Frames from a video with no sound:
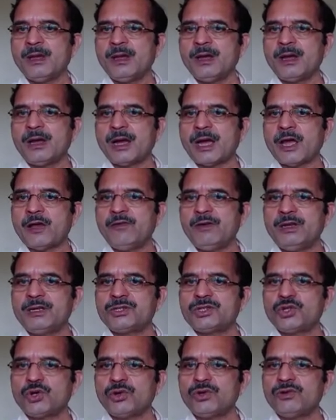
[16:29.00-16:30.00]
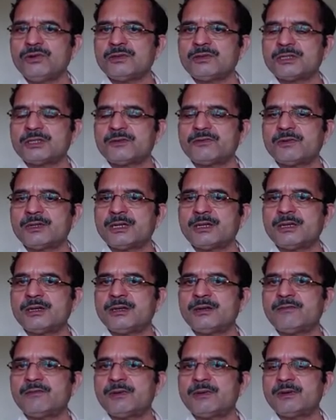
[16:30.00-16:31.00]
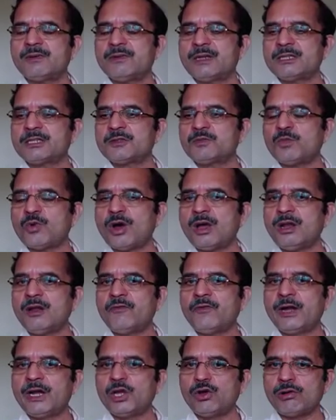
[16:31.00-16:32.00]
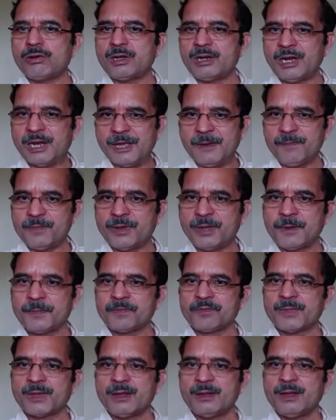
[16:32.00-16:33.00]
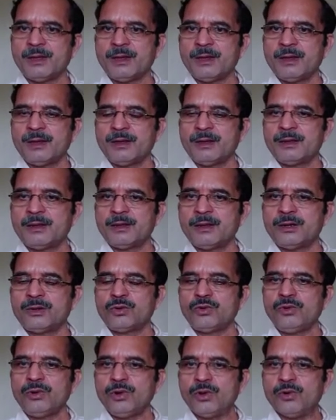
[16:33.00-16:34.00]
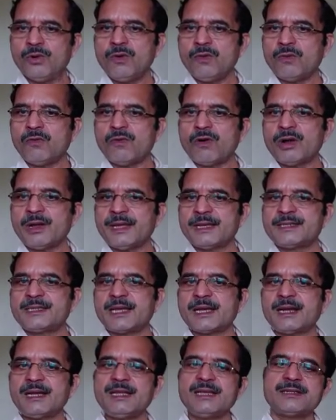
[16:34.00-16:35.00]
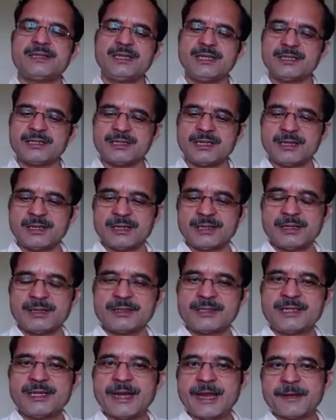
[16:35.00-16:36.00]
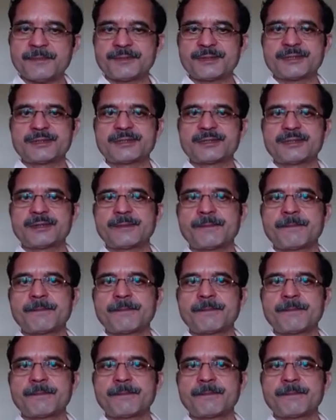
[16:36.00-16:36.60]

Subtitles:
I will show you one small video clip to know what exactly is this synapse.